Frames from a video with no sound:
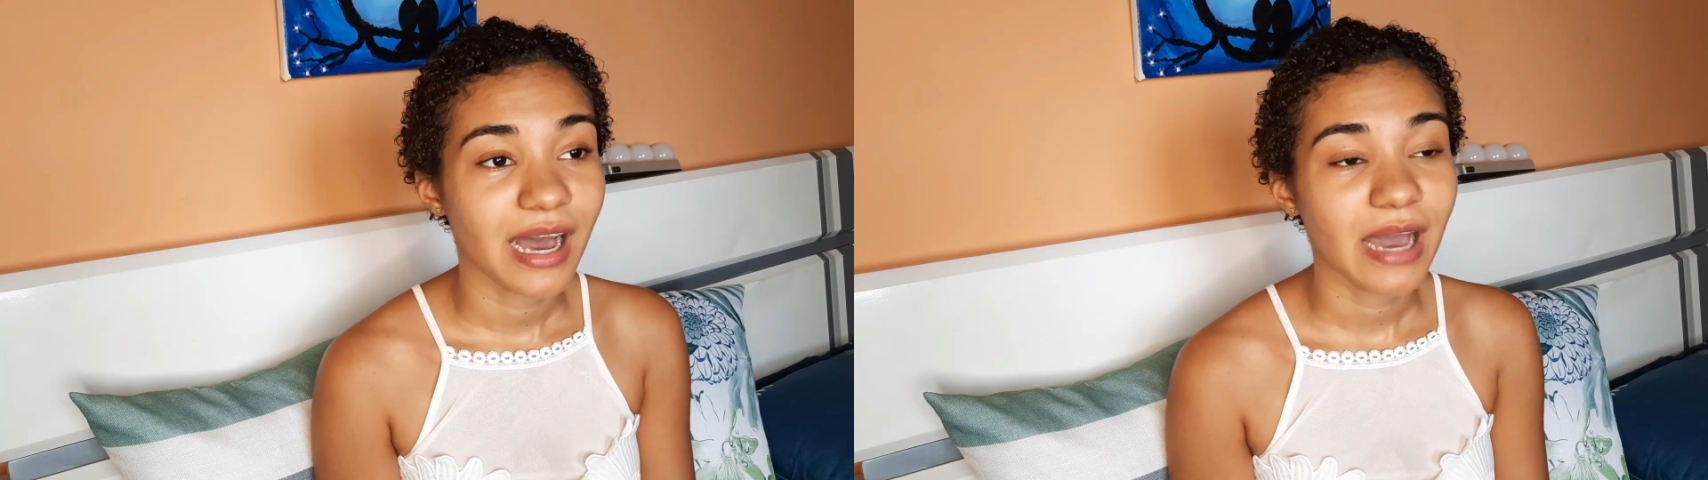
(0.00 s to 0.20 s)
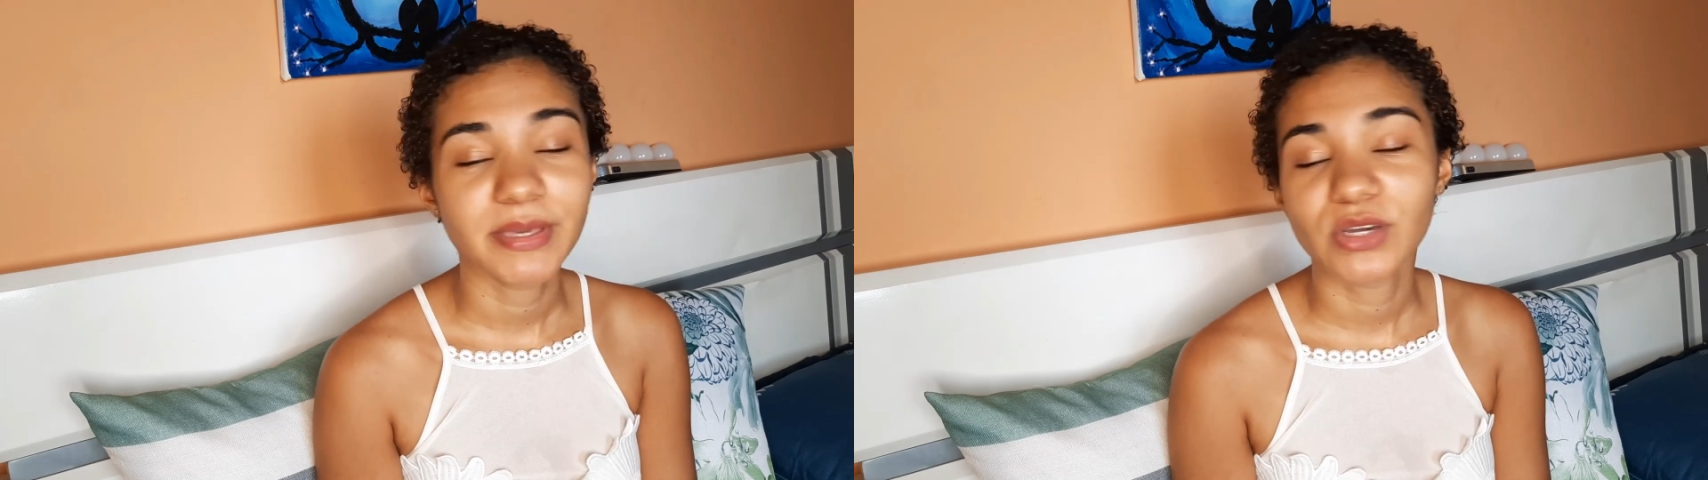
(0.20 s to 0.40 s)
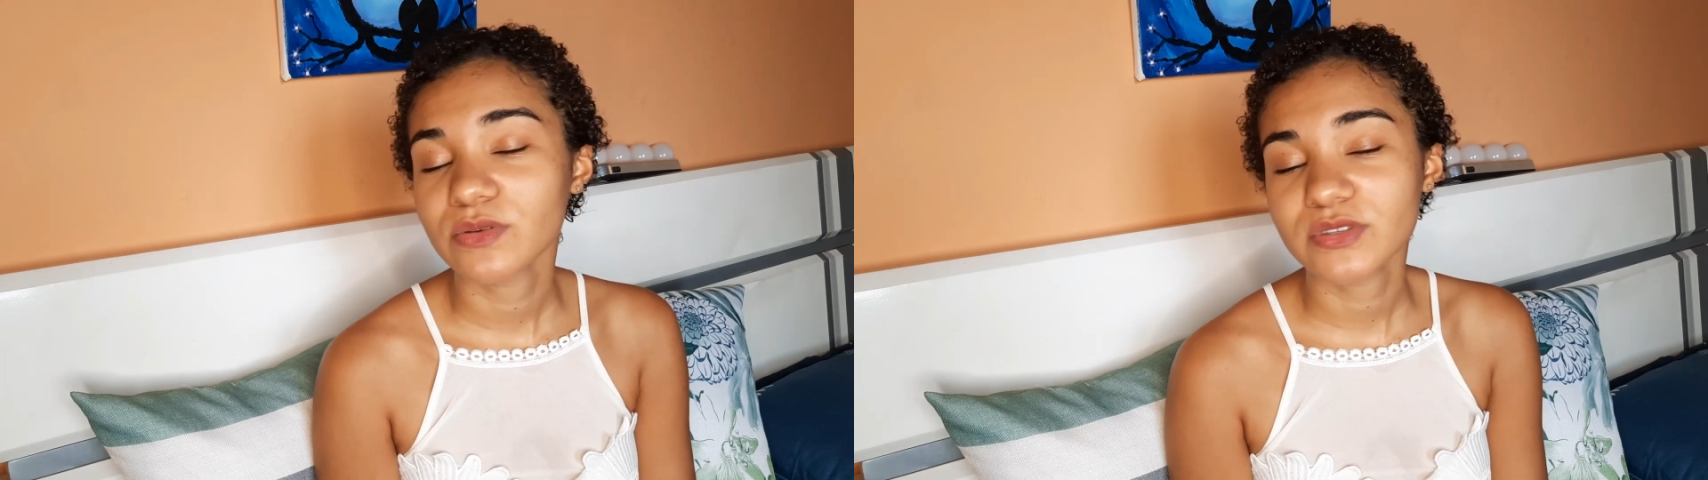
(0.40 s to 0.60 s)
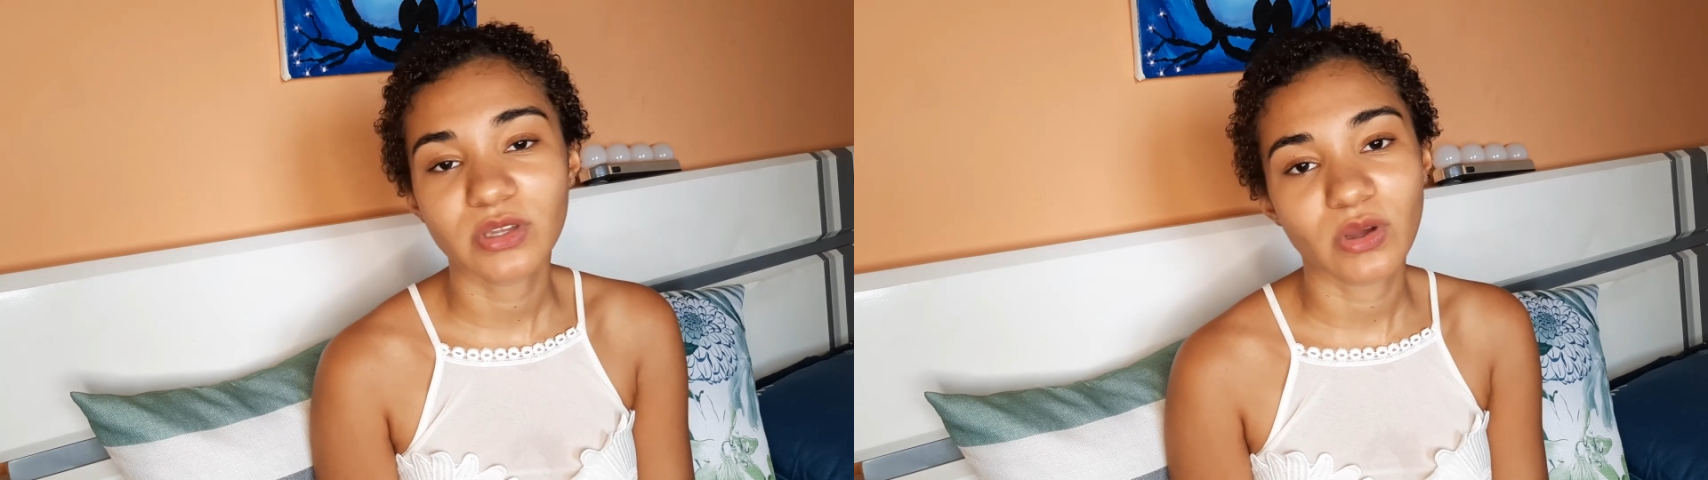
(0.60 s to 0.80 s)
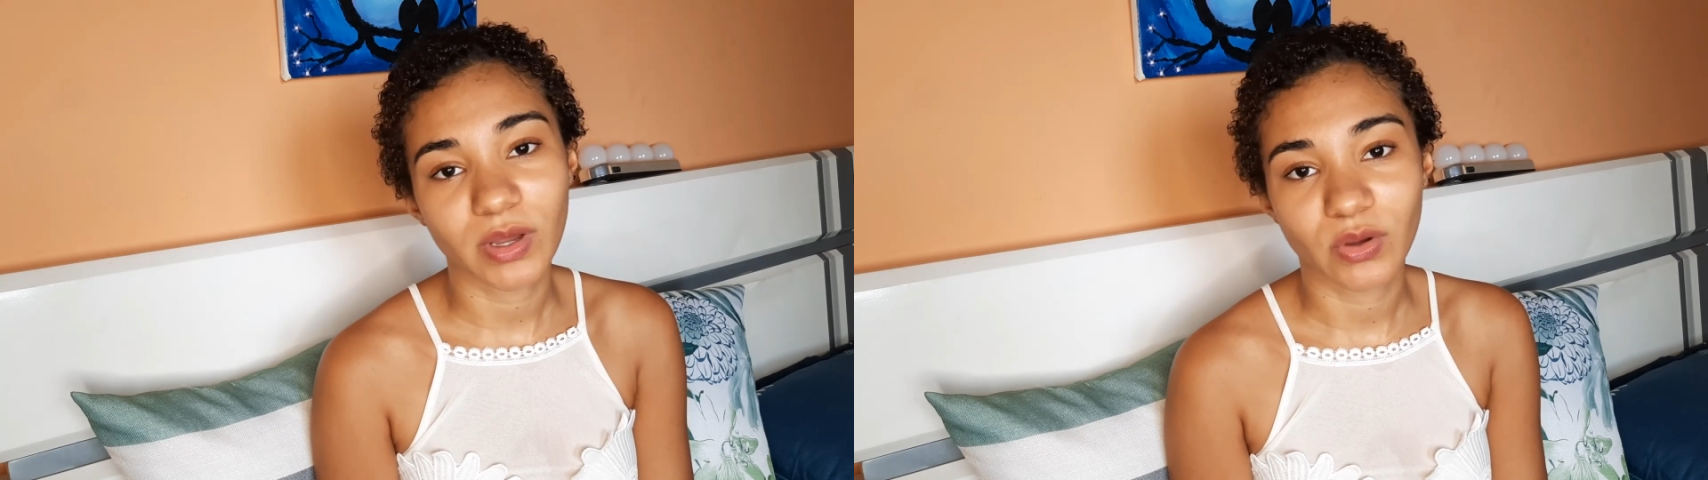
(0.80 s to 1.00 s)
I mean, who's
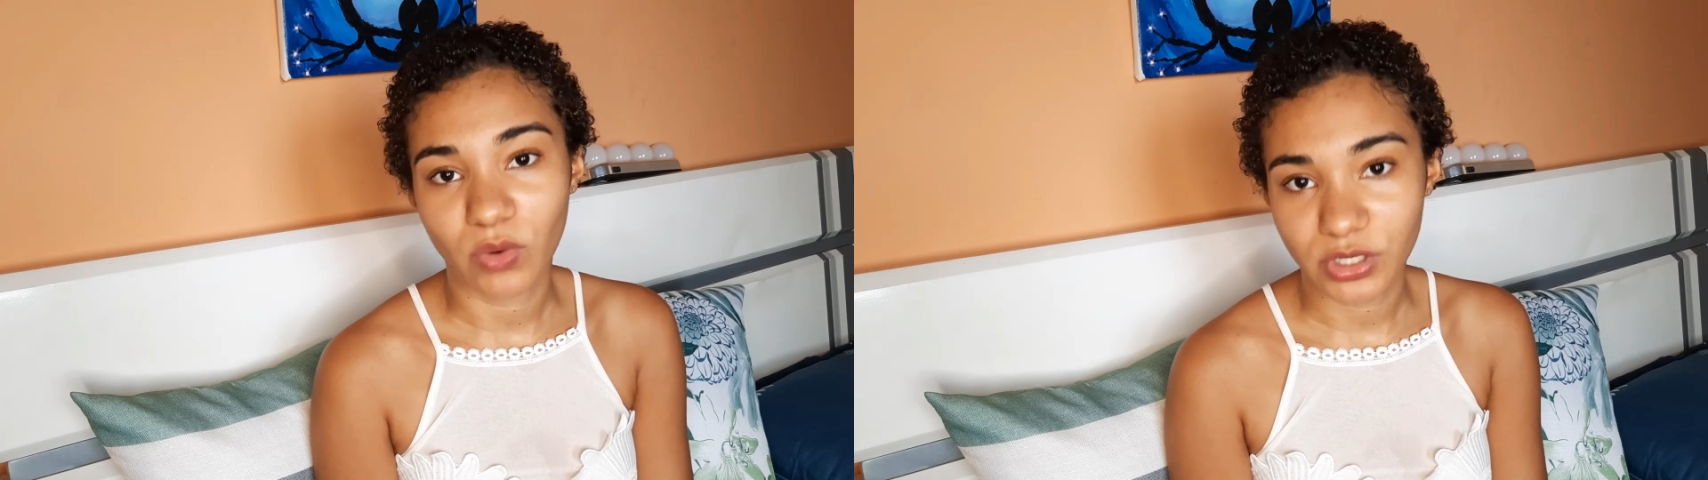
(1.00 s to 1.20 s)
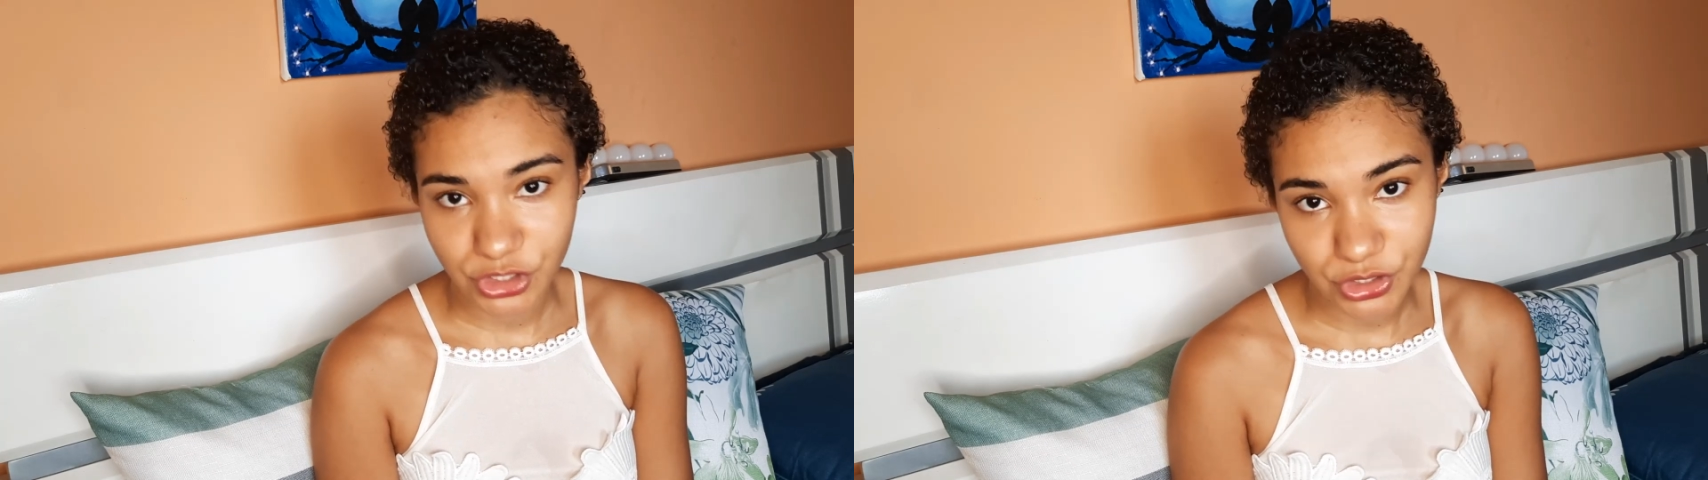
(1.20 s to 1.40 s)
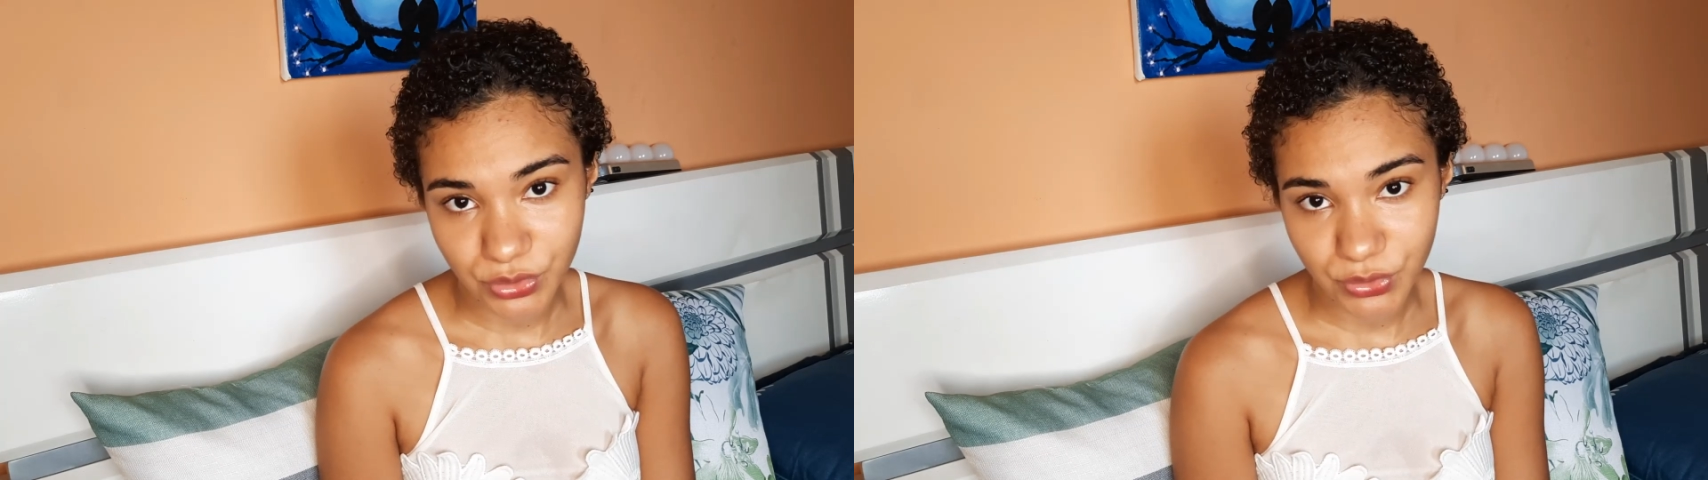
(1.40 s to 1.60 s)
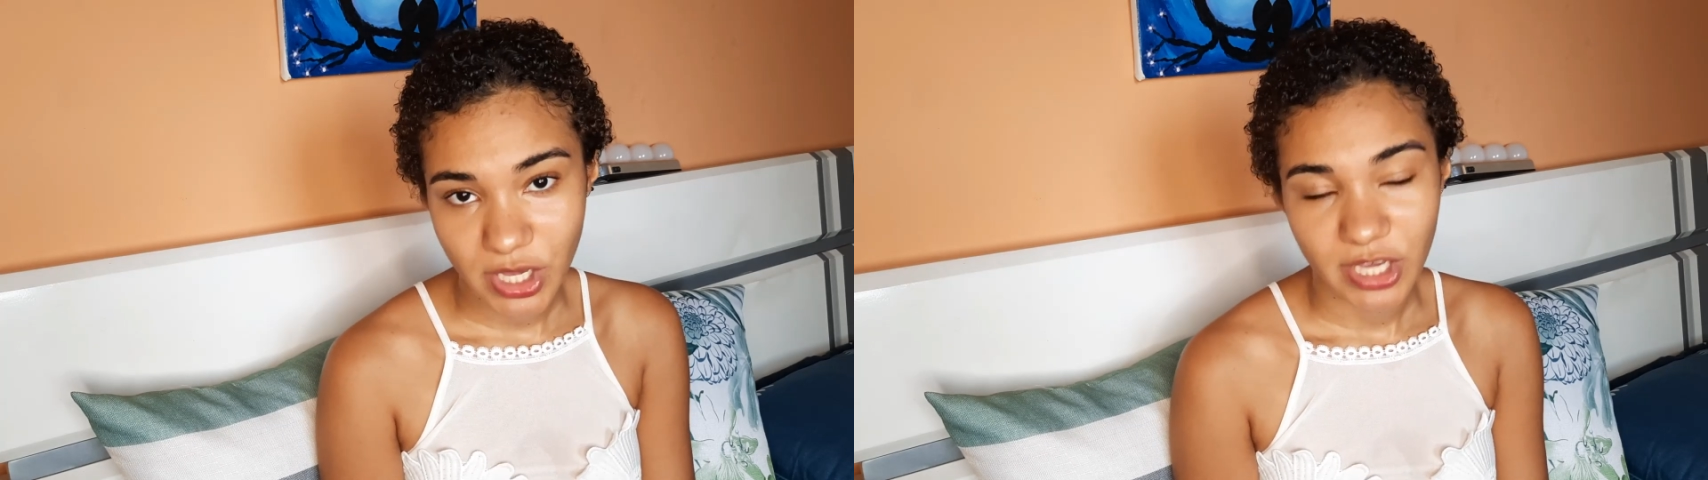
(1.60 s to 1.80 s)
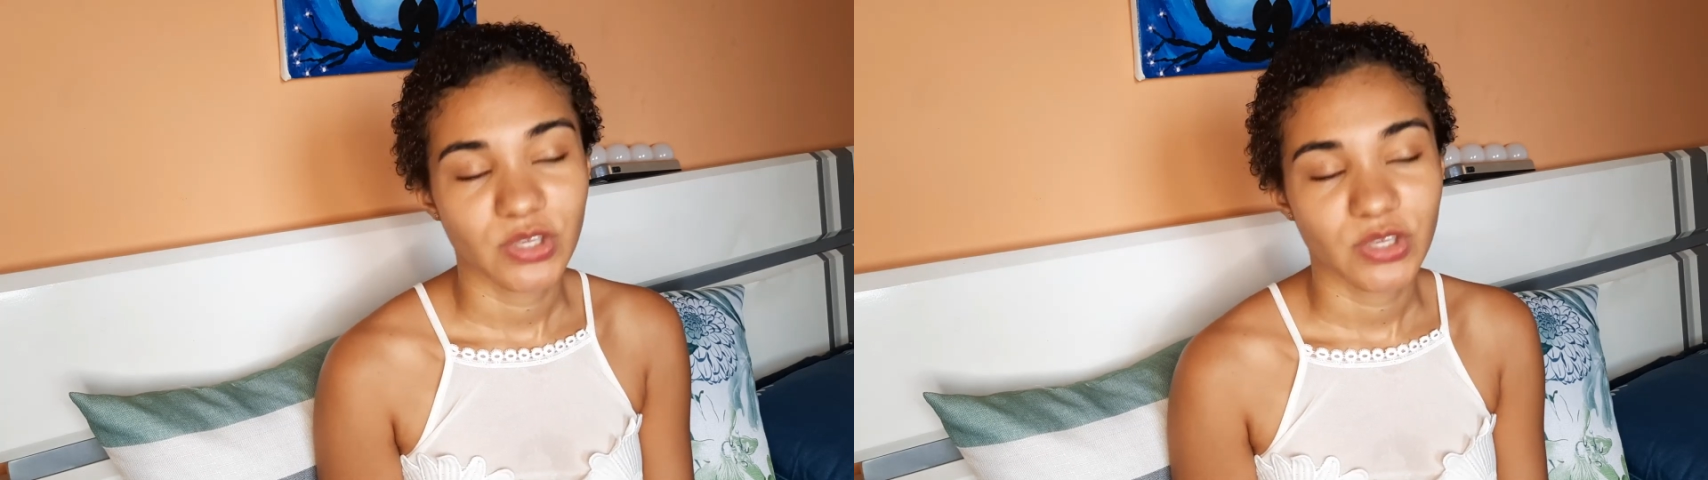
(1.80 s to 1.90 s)
gonna wanna watch you?